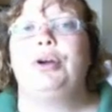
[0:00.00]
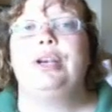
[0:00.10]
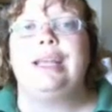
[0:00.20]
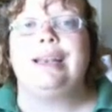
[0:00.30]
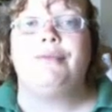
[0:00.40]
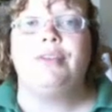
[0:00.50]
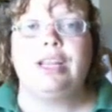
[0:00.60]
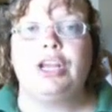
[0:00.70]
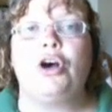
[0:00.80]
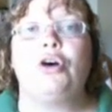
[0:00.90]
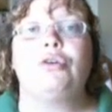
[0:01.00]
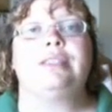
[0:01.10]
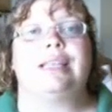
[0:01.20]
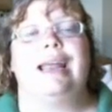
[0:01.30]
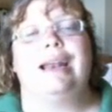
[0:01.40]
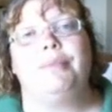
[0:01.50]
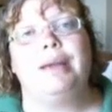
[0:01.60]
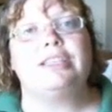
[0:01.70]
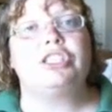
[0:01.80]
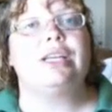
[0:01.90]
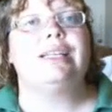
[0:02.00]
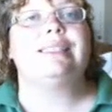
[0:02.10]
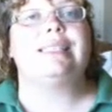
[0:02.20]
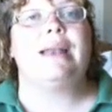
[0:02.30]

put in videos and animations